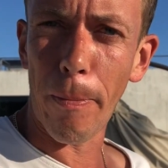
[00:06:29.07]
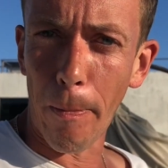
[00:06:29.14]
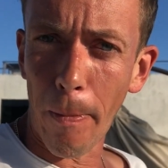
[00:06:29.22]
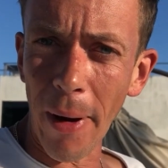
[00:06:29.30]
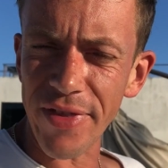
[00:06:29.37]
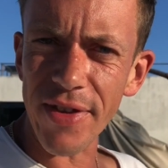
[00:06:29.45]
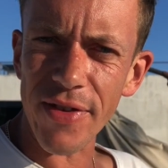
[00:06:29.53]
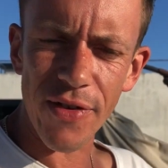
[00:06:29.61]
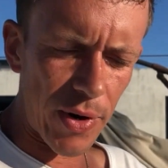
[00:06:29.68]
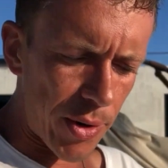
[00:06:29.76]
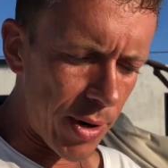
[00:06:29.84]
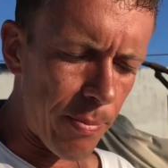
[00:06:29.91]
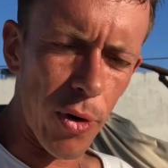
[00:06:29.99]
But this is
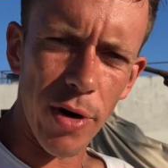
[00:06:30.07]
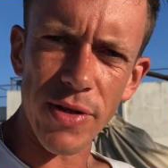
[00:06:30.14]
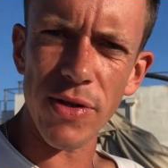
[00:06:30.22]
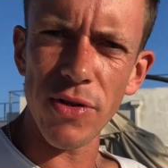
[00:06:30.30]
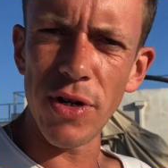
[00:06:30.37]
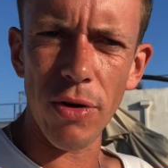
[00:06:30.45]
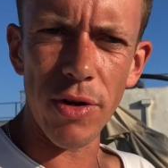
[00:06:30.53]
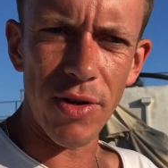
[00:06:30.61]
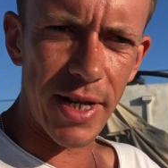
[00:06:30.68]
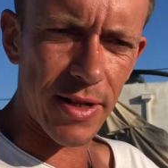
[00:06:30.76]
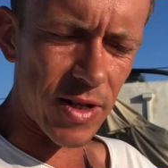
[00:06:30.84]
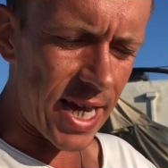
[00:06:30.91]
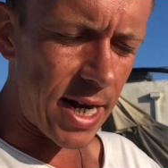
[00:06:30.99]
very important to know. You need
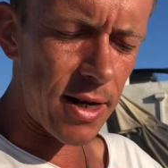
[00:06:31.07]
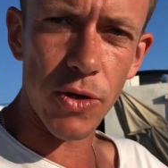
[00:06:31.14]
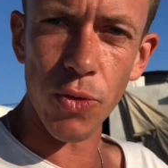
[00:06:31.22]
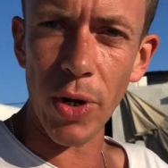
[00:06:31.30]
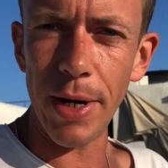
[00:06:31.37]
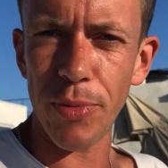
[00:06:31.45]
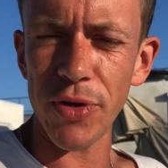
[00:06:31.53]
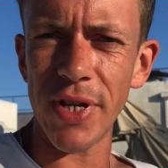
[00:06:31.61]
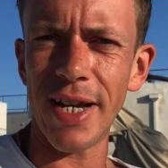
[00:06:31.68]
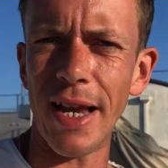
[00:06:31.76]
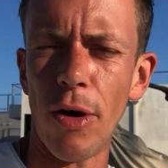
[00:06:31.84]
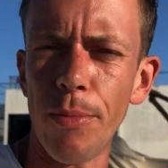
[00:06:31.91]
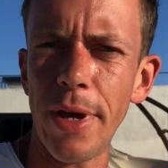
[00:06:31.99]
10 to
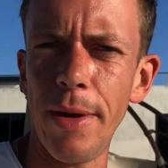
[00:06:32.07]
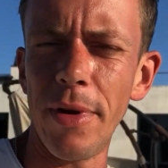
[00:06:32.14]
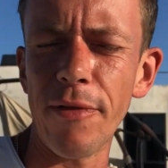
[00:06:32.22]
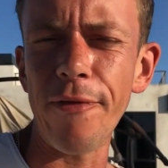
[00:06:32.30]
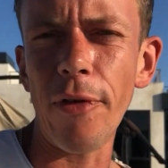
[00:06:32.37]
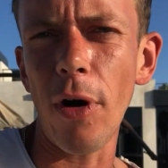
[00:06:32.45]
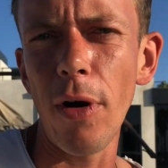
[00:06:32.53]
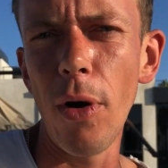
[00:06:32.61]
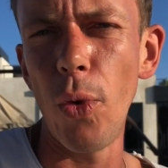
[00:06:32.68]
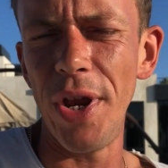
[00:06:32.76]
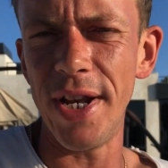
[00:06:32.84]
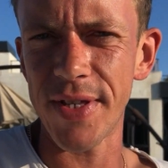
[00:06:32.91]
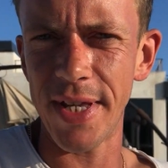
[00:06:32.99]
20% down payment for
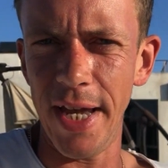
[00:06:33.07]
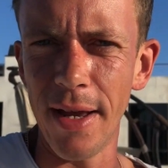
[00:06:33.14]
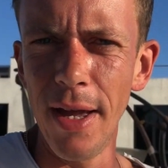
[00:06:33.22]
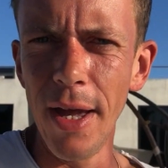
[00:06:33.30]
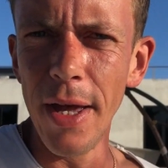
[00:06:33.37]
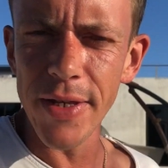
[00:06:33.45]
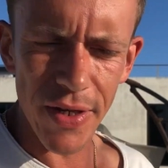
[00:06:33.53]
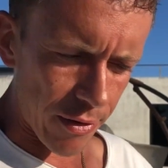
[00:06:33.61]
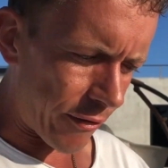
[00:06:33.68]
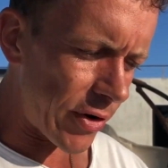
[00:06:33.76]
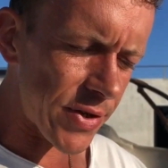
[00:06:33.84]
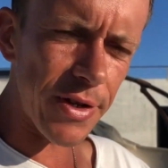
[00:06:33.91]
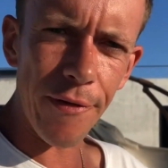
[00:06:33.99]
real estate. So
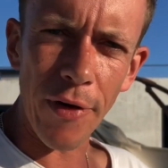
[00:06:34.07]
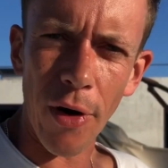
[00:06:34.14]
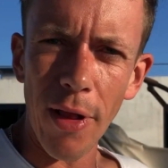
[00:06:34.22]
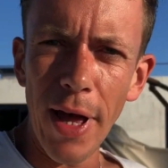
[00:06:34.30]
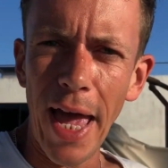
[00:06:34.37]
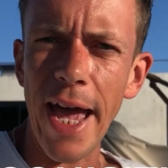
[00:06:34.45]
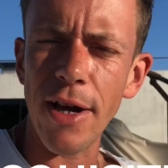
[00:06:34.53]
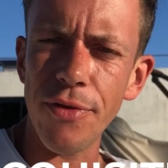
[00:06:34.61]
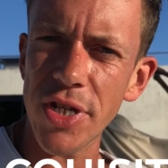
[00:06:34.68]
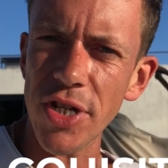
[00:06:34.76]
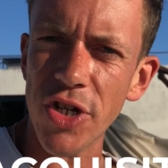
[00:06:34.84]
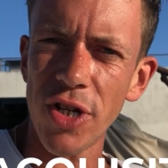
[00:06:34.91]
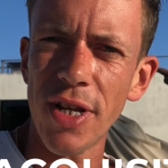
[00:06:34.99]
first of all,
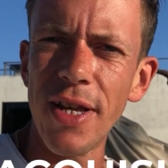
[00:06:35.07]
acquisition.